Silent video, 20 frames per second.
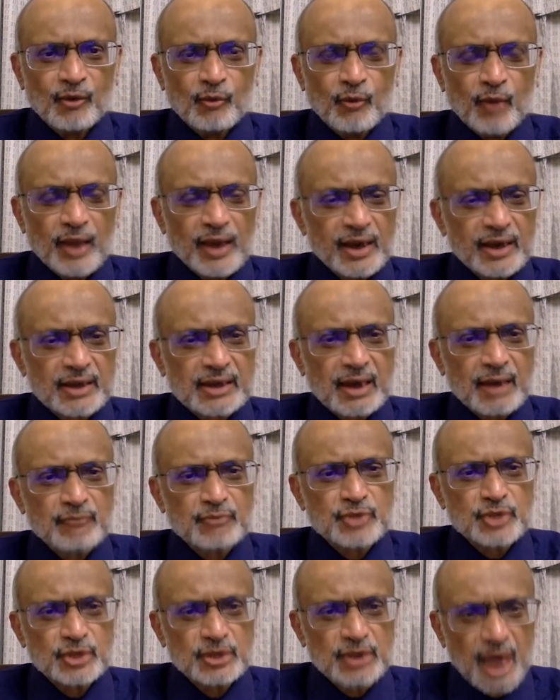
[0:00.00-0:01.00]
where it
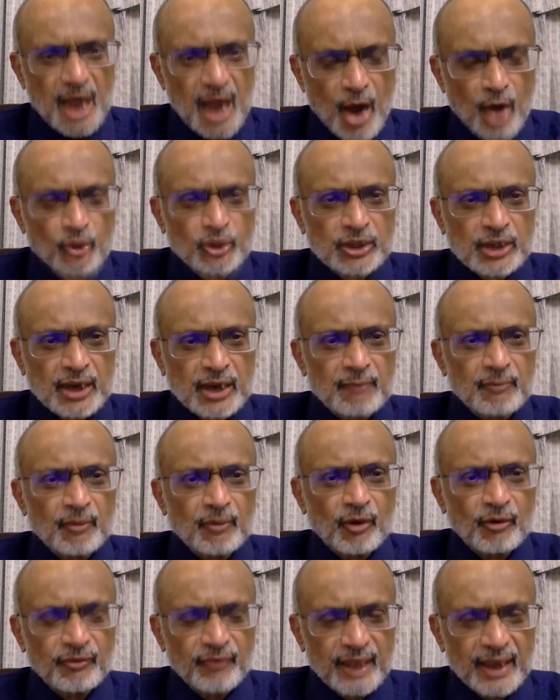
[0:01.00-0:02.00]
comes to the outcome
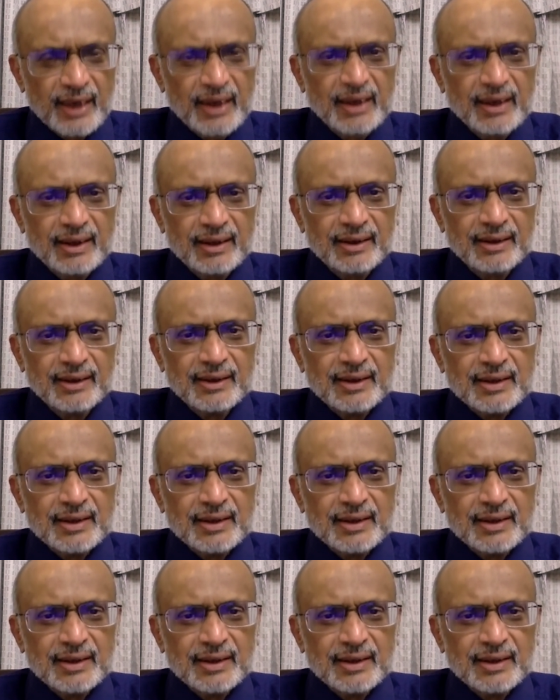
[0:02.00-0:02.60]
of any